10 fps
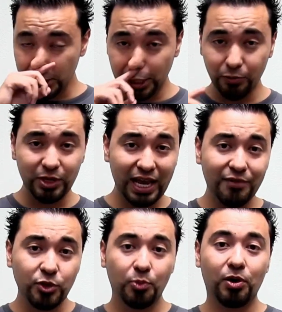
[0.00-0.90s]
we
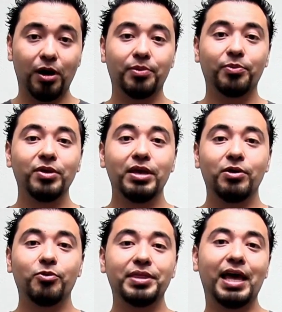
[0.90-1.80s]
have no problem
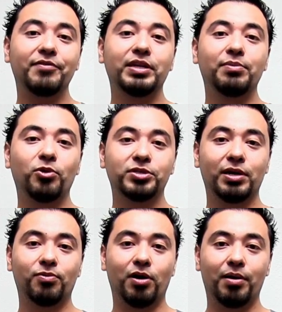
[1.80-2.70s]
with having a
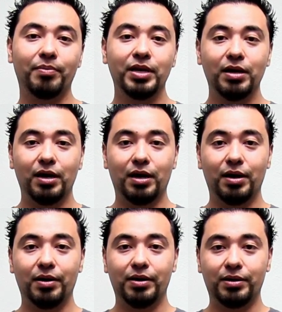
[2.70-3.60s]
multi-ROM
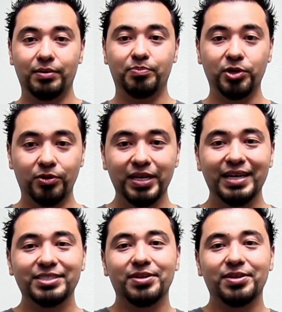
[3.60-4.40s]
boot.